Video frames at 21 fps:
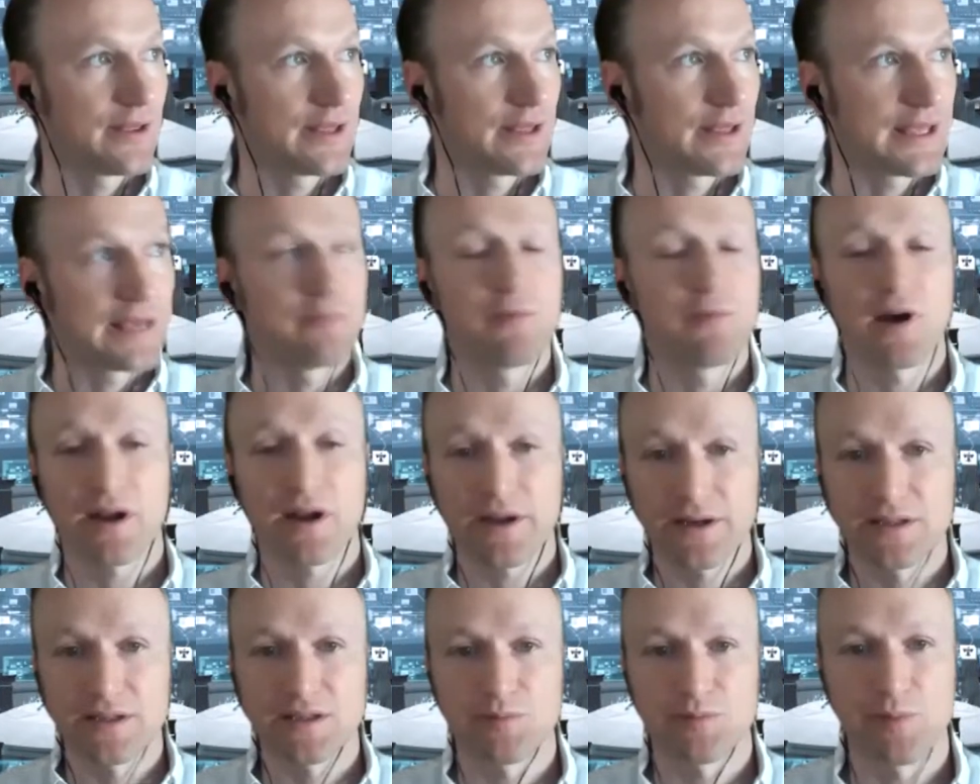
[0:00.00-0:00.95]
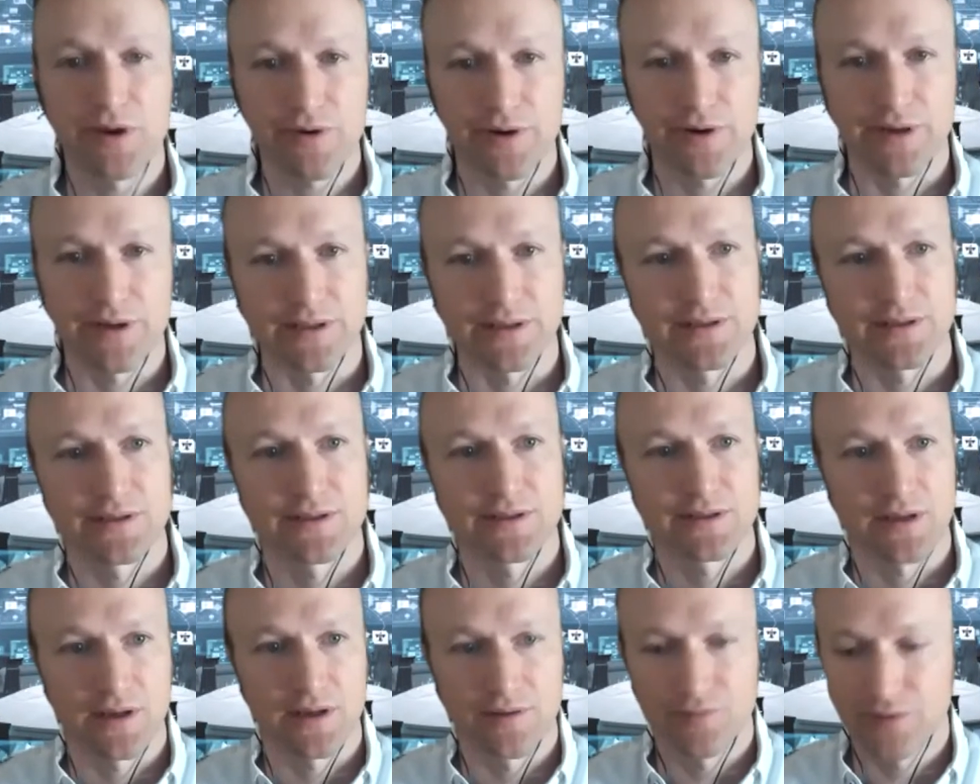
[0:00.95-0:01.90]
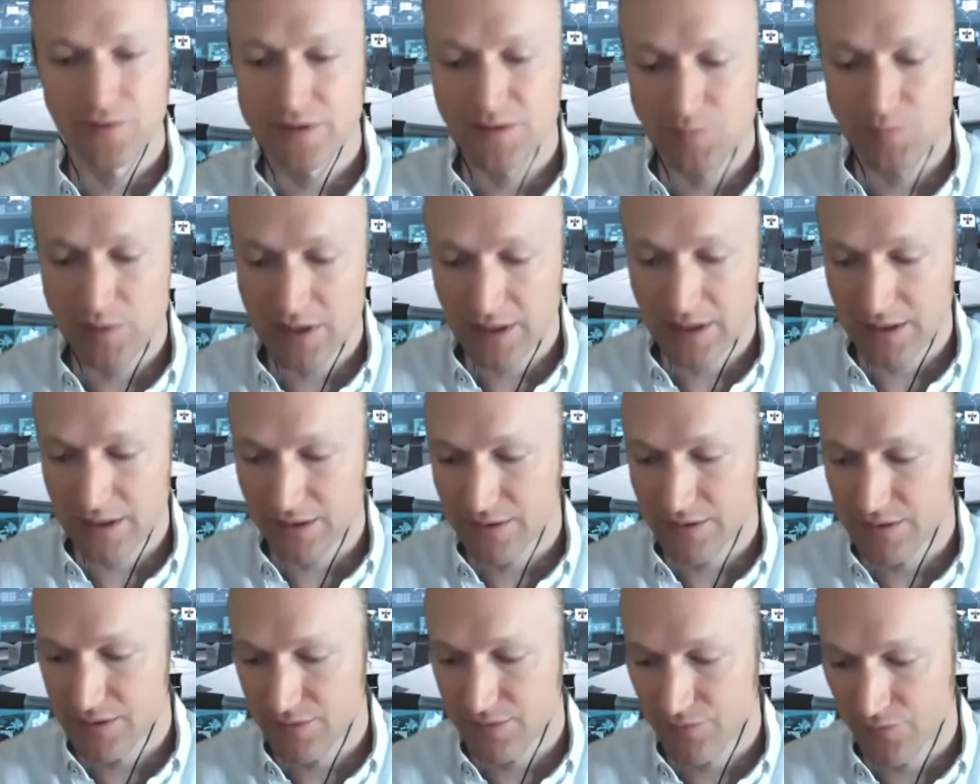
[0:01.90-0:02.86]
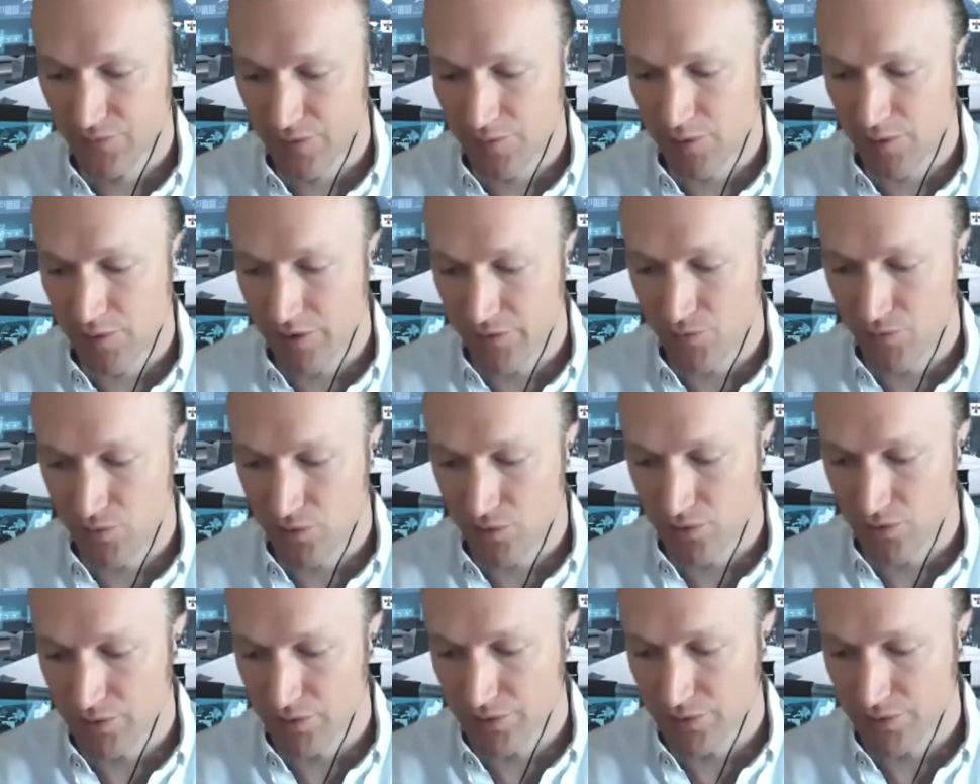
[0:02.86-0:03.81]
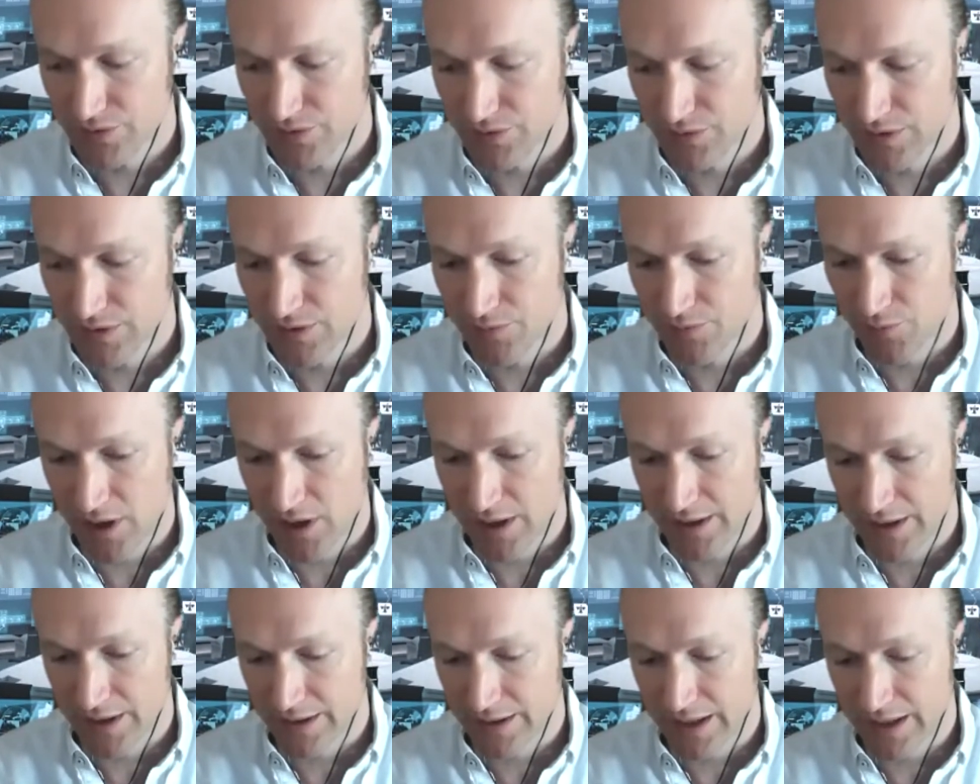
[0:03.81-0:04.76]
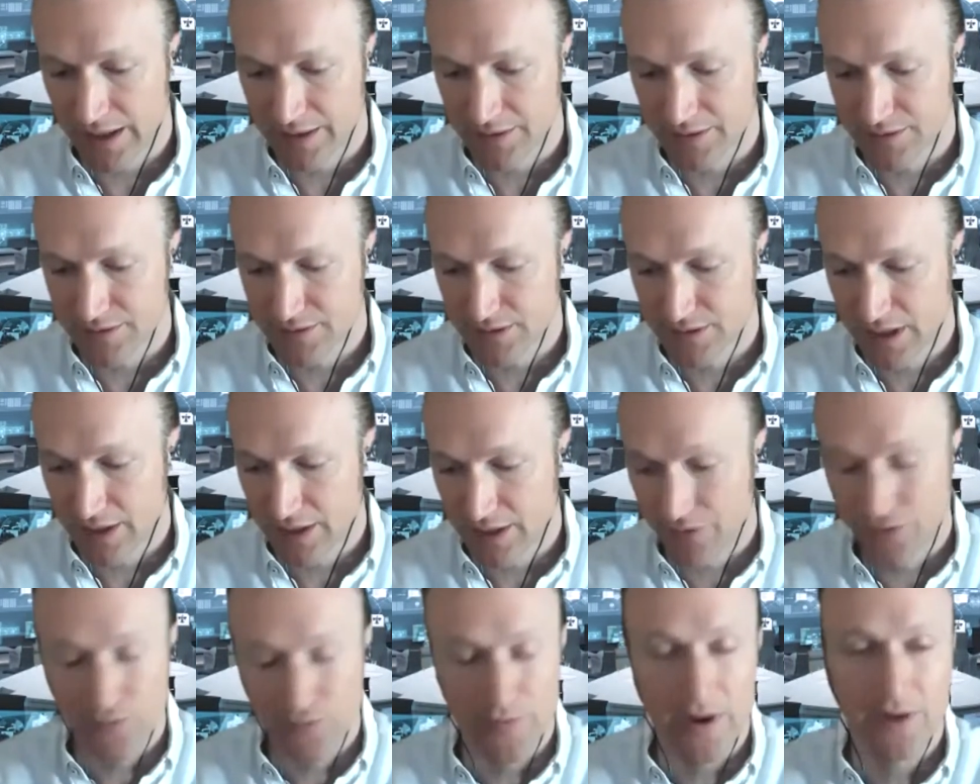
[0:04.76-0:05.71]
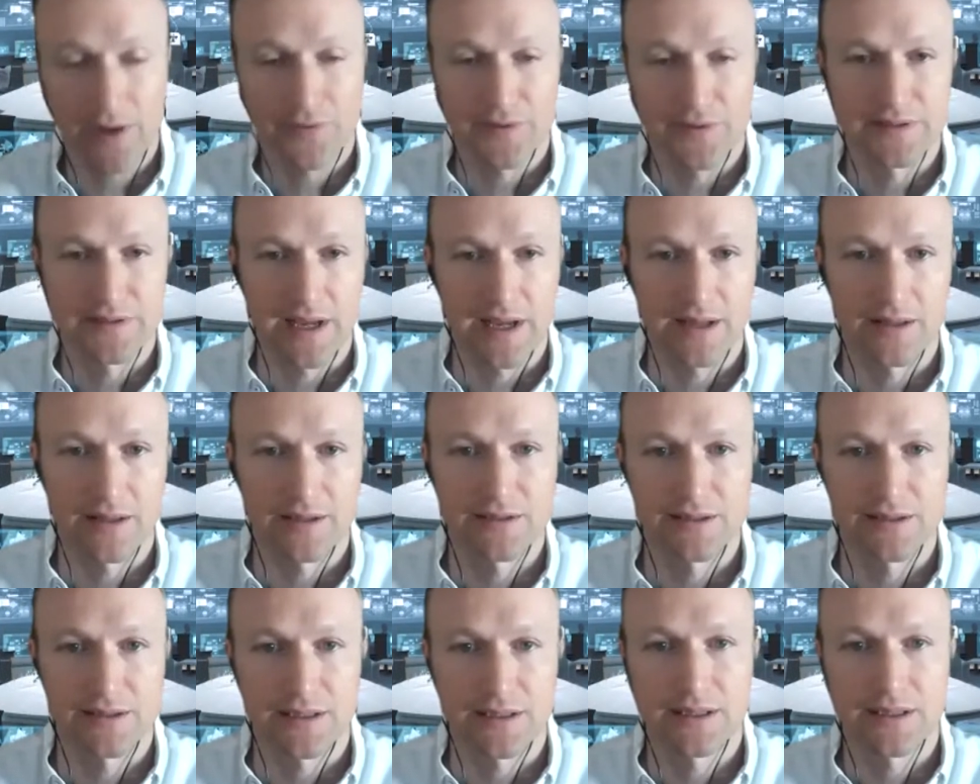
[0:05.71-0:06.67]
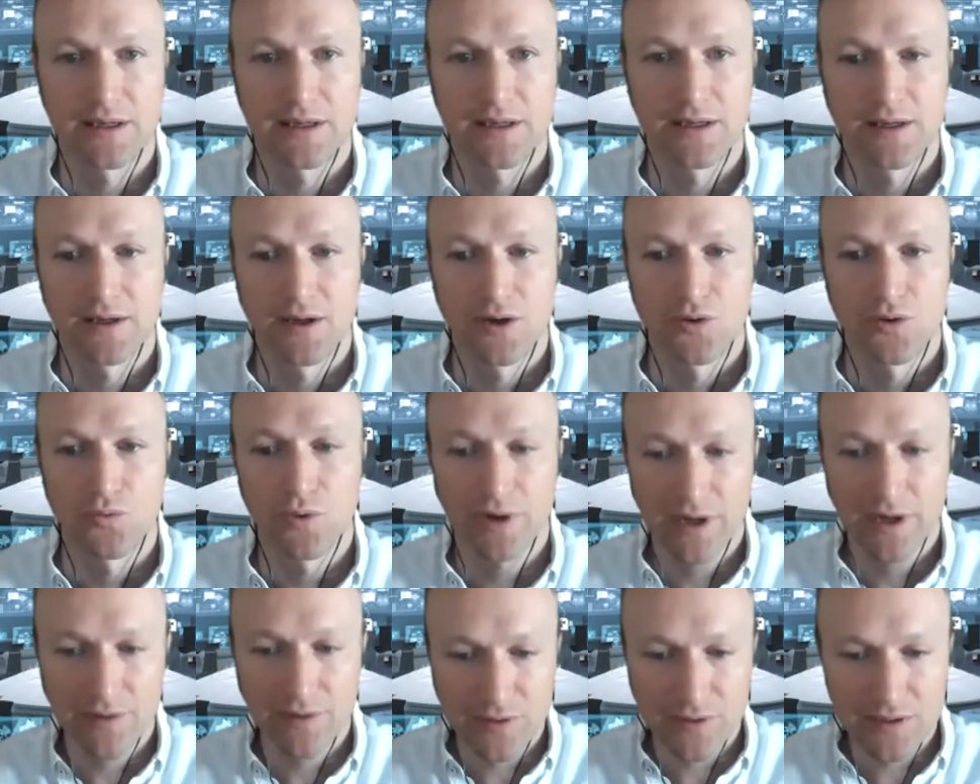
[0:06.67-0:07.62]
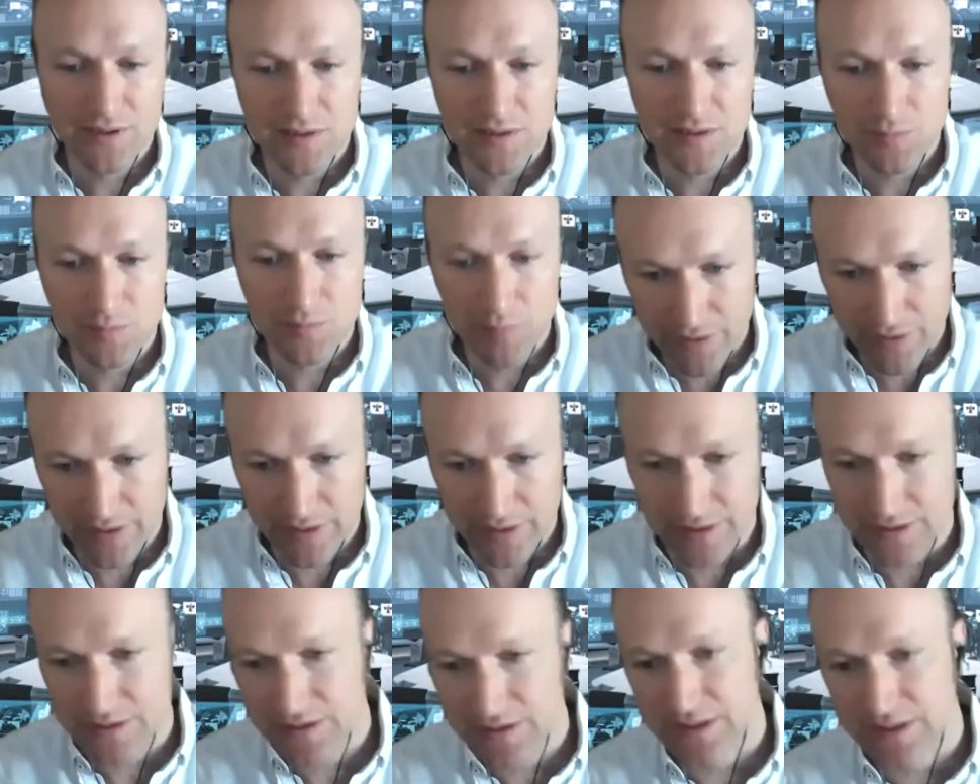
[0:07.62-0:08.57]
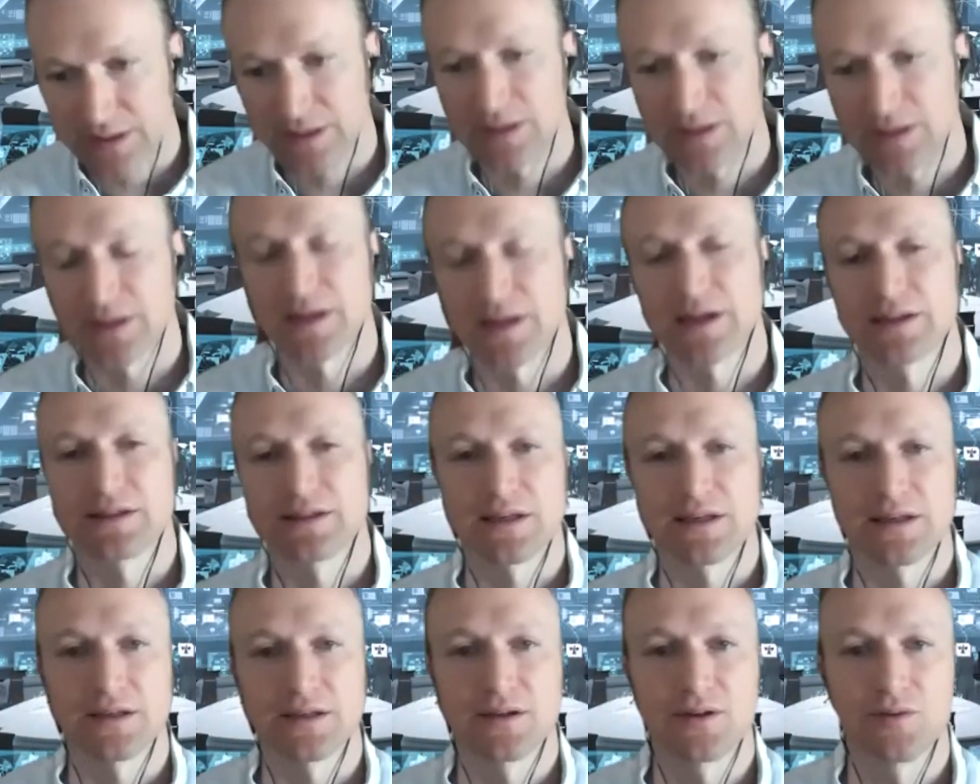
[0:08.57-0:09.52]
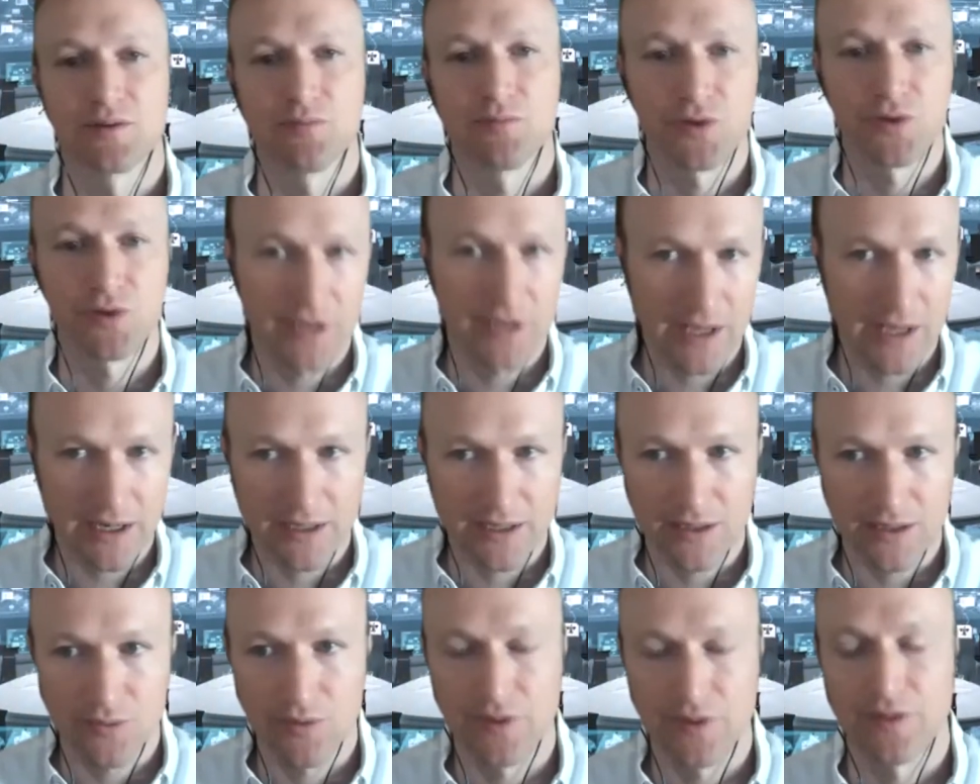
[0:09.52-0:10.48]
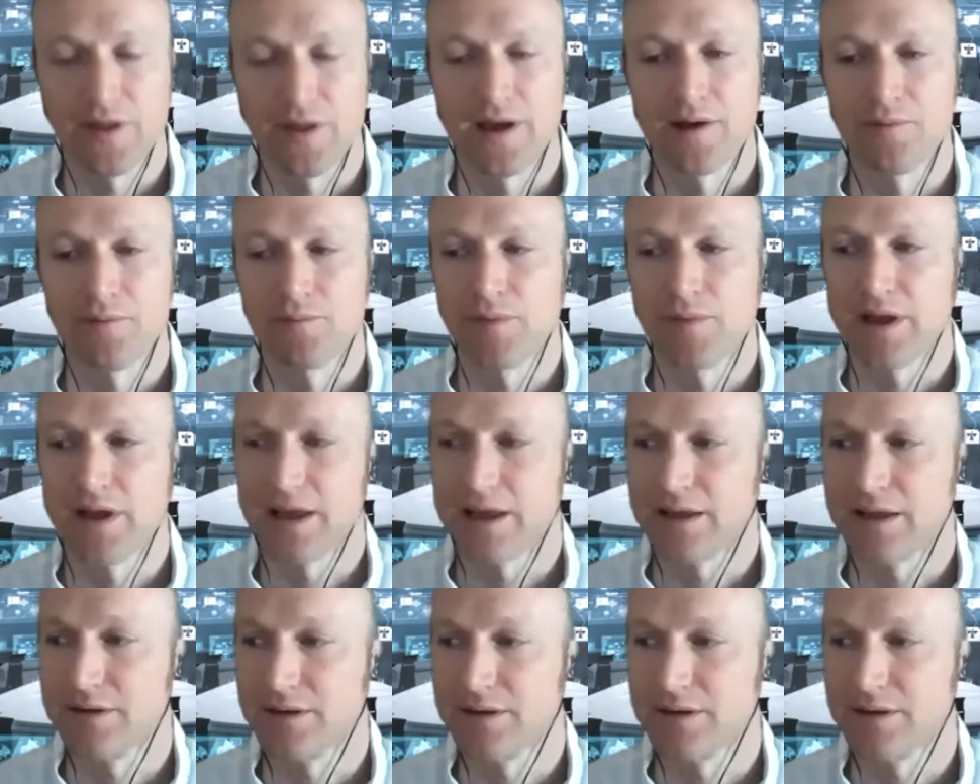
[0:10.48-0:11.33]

in my experience of these beings from other worlds nearby and throughout this galaxy, what I've experienced in connecting and communicating with them and